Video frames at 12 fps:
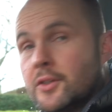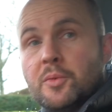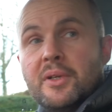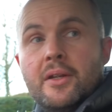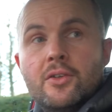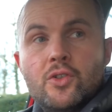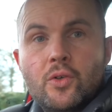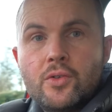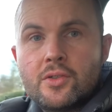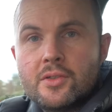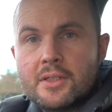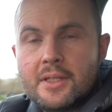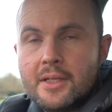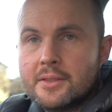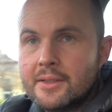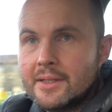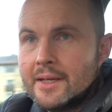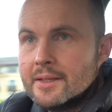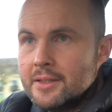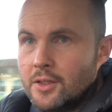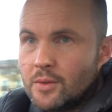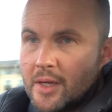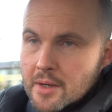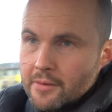like coming out of junctions and things like that,
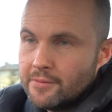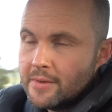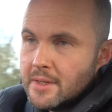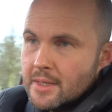you now have